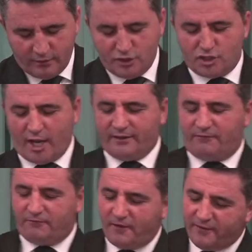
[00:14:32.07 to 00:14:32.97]
John
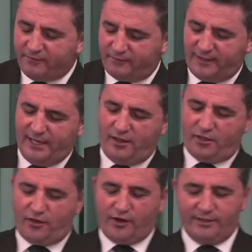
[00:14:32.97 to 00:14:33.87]

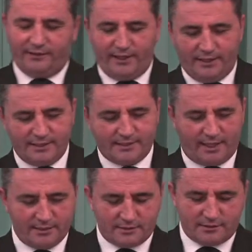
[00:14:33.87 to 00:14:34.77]
15:13
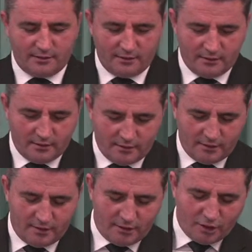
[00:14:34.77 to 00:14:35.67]
says,
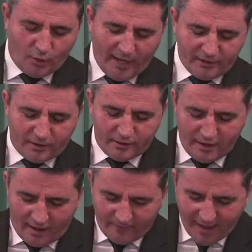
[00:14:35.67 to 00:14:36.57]
"Greater
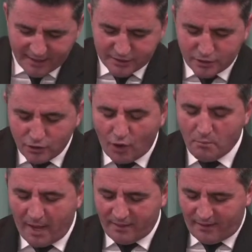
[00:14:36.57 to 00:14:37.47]
love has no
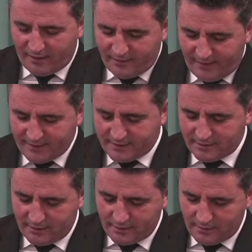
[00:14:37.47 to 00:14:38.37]
man than this,
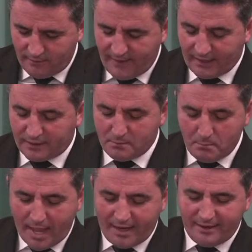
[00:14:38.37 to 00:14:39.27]
that a
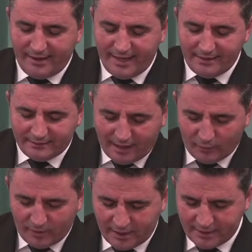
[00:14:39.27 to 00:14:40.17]
man laid
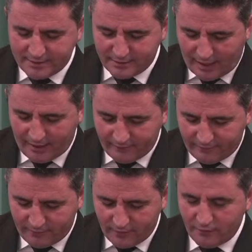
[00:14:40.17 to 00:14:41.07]
down his
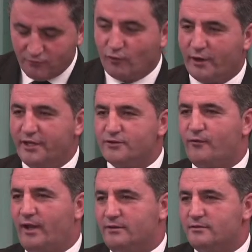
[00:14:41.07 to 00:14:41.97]
life for his
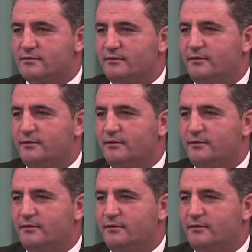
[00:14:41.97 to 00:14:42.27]
friends."